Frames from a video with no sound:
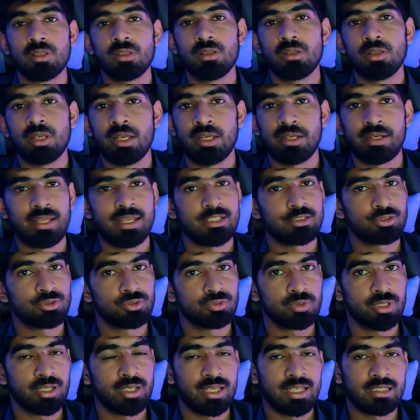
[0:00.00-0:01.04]
And as
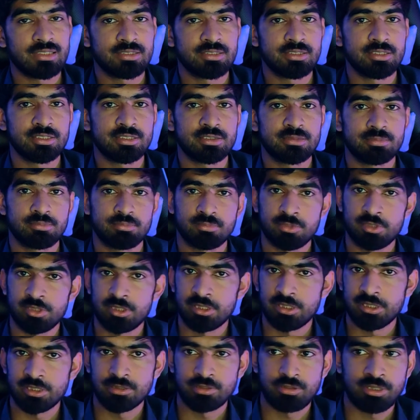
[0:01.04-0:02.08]
soon as
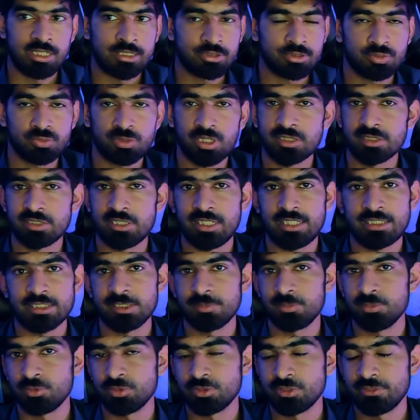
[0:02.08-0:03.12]
let's
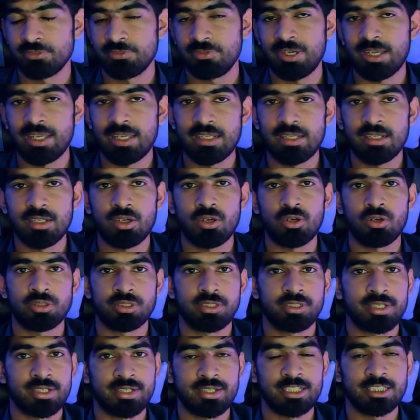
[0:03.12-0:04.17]
suppose a file or the
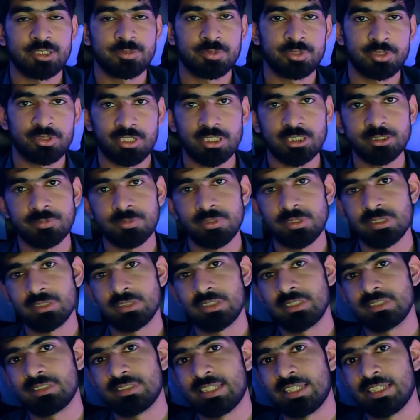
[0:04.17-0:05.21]
data has been transferred,
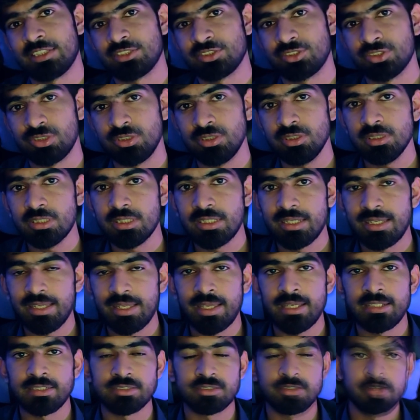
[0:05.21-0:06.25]
the session.
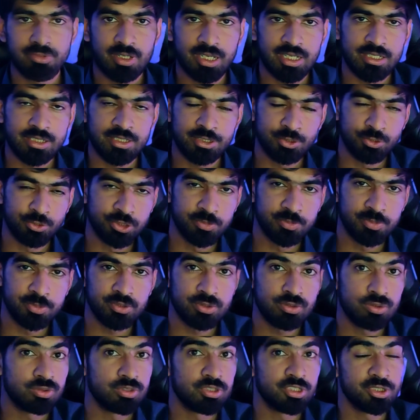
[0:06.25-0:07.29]
And while in UDP, you
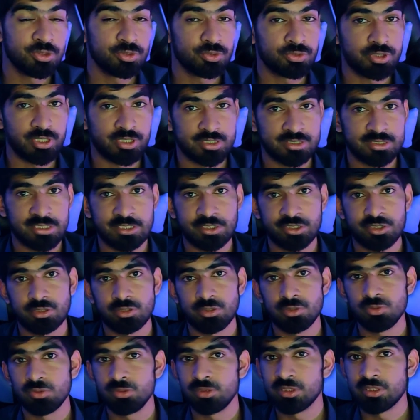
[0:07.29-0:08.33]
don't need to create a session,
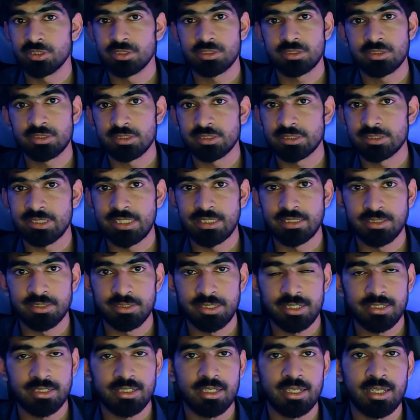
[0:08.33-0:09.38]
you just send the
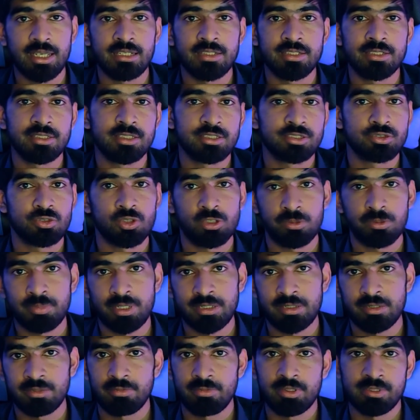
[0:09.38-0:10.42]
data, and it does not
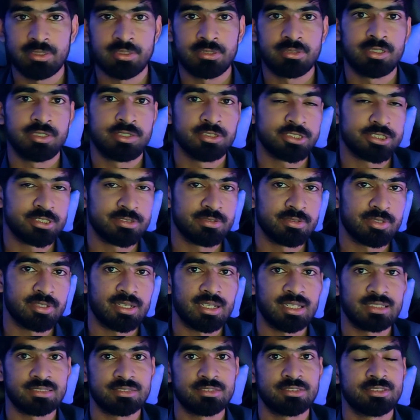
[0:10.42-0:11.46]
matter whether the receiver
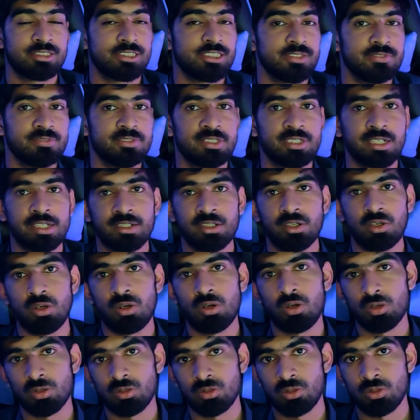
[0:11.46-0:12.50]
has received the data
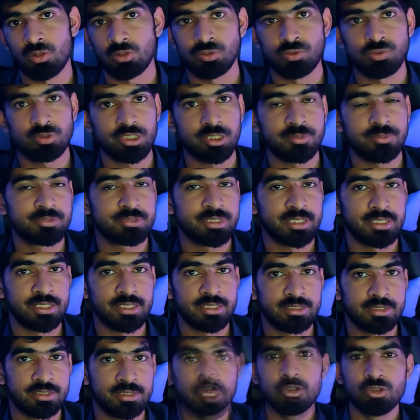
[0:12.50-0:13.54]
or not. You keep
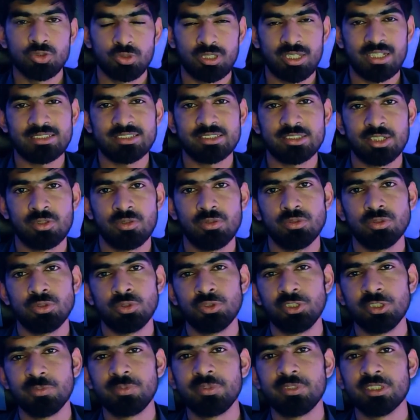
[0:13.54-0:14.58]
sending the data. So that's how
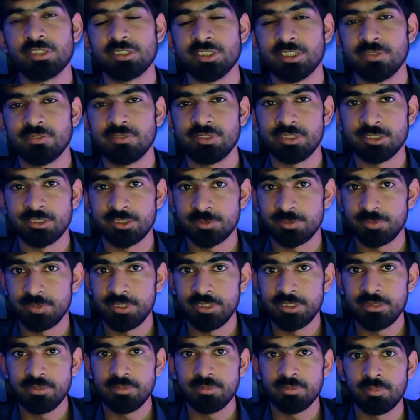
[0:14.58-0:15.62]
UDP achieves its
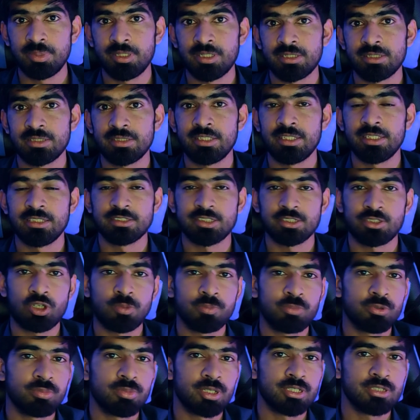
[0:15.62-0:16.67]
speed, but there is a
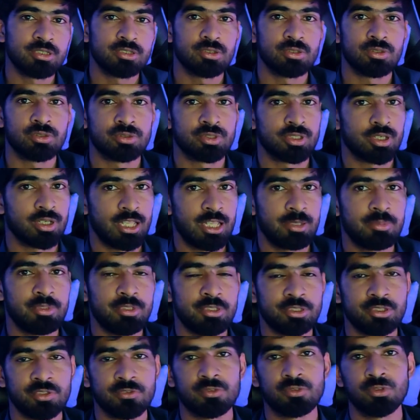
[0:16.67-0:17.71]
compromise on the
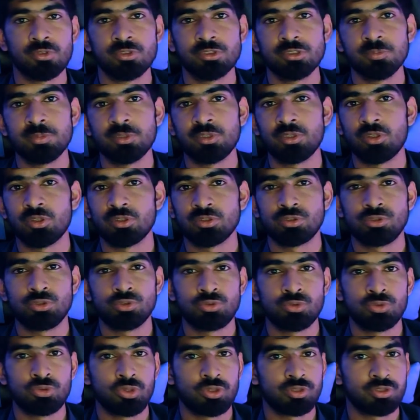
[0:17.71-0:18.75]
reliability, of course, because you
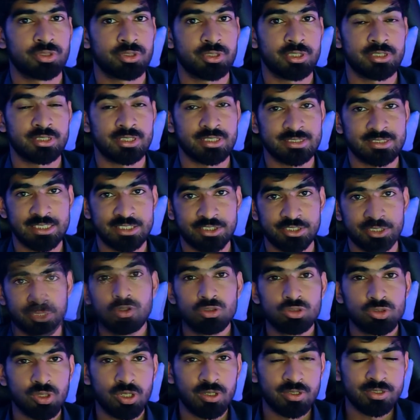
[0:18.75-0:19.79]
do not create a session.
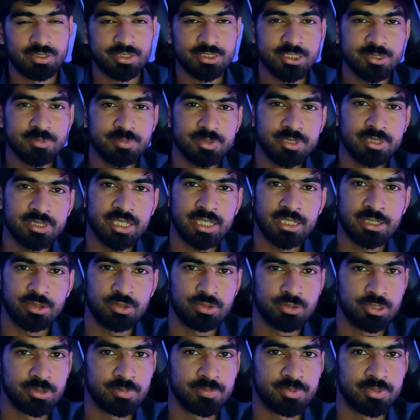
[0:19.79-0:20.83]
So how TCP and
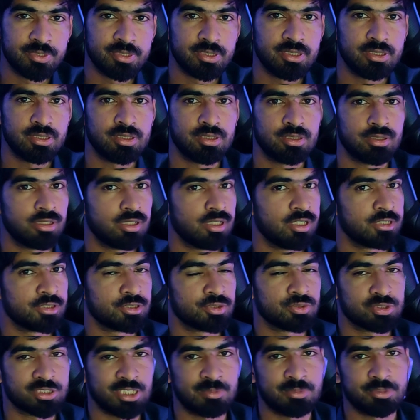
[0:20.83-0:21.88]
UDP relates
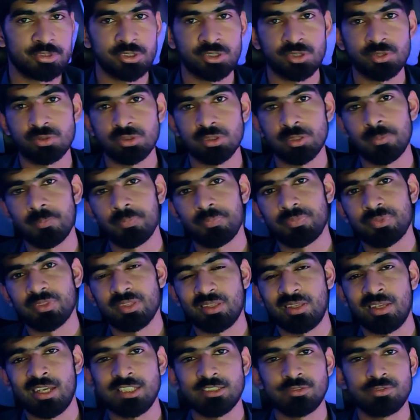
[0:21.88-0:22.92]
to cybersecurity?
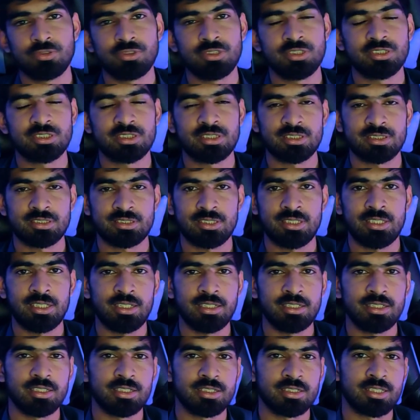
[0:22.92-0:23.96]
As we discussed
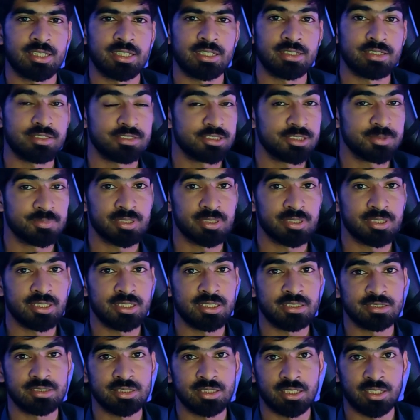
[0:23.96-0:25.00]
earlier, that TCP
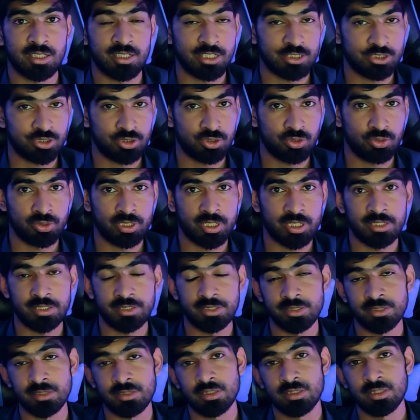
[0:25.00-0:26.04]
is a
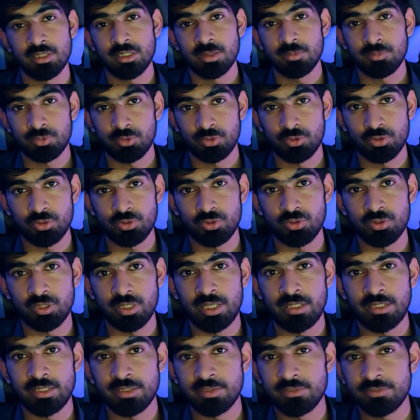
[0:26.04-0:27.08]
connection-oriented protocol,
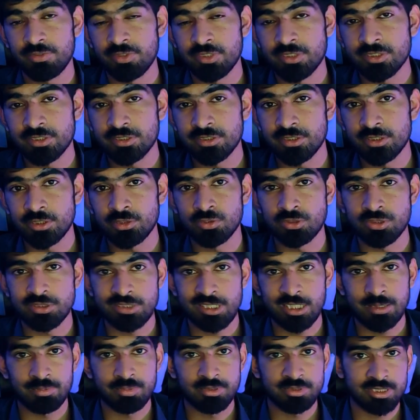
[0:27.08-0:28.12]
and it first needs to
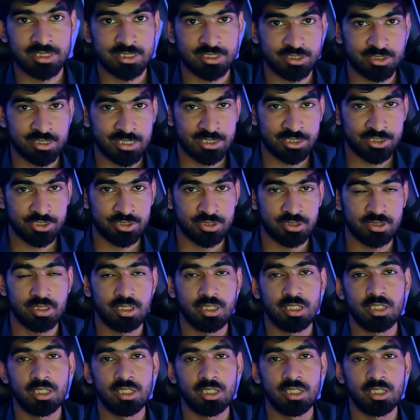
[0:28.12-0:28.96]
establish a session